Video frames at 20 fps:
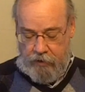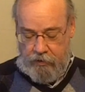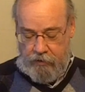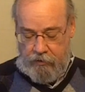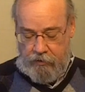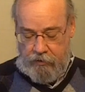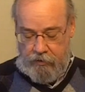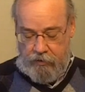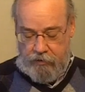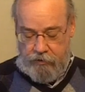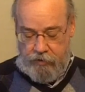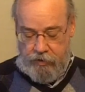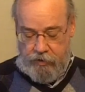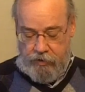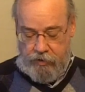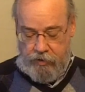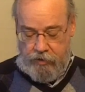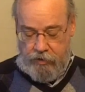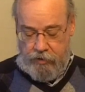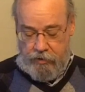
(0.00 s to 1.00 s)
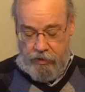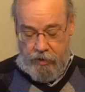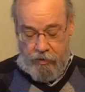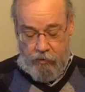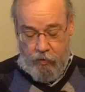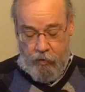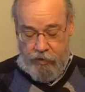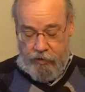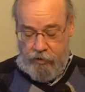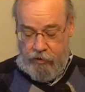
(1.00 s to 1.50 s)
and Jesus is
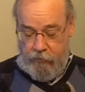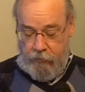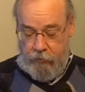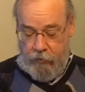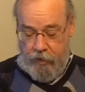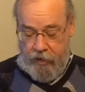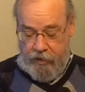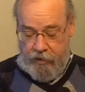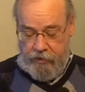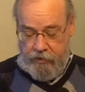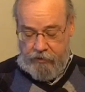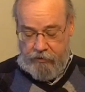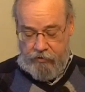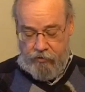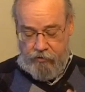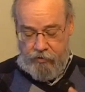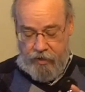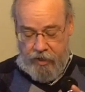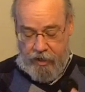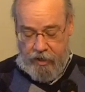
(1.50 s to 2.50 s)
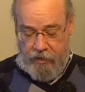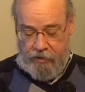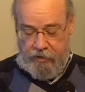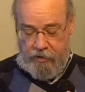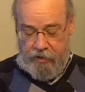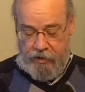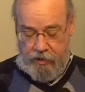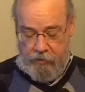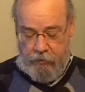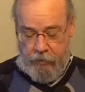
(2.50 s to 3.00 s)
saying, when you pray, do
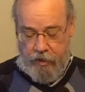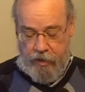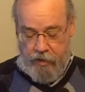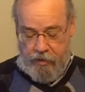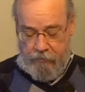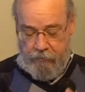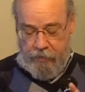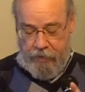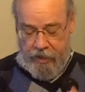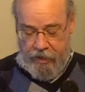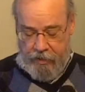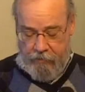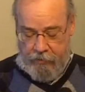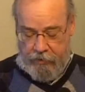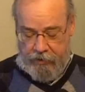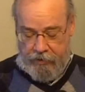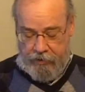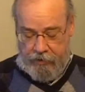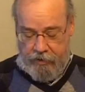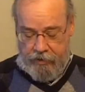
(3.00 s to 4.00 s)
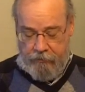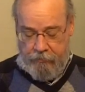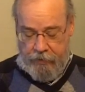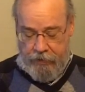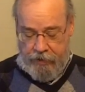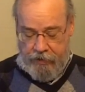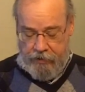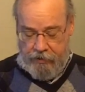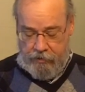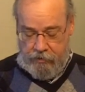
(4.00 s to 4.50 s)
not keep on babbling like
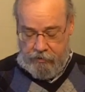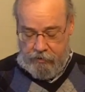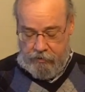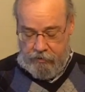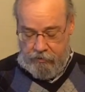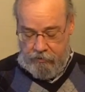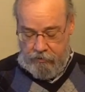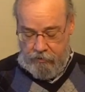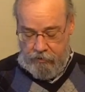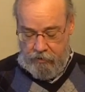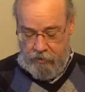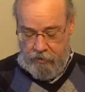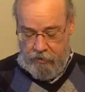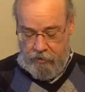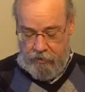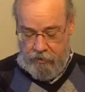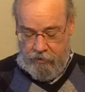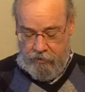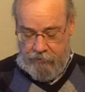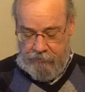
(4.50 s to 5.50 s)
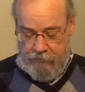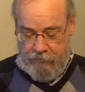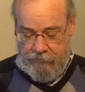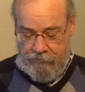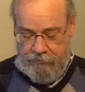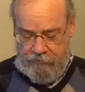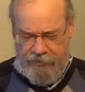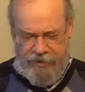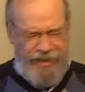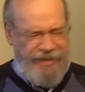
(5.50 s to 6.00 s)
pagans.
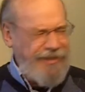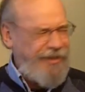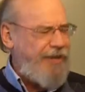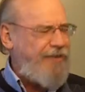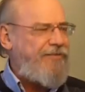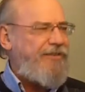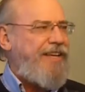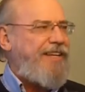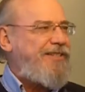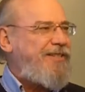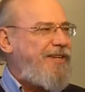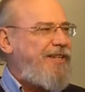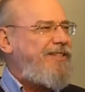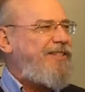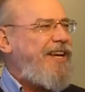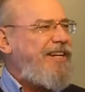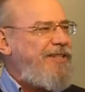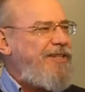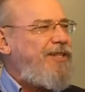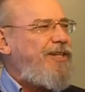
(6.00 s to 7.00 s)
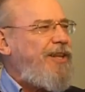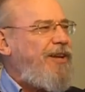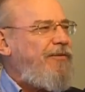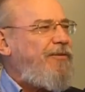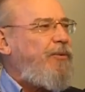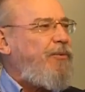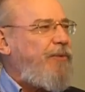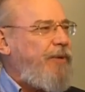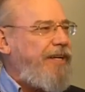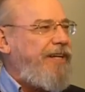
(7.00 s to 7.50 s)
I love that sentence. I just
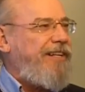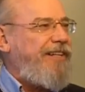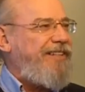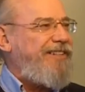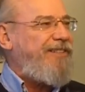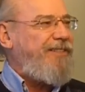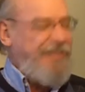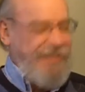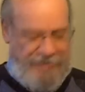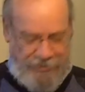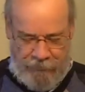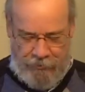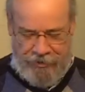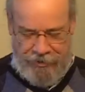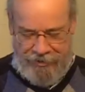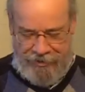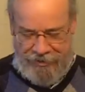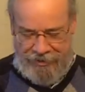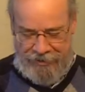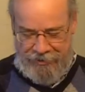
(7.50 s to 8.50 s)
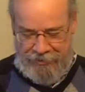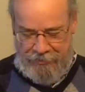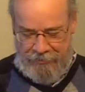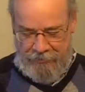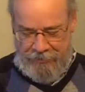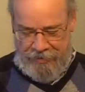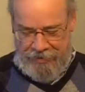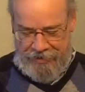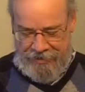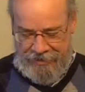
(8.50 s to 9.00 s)
love to read it. Can I read it
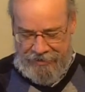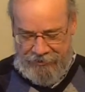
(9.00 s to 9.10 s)
again?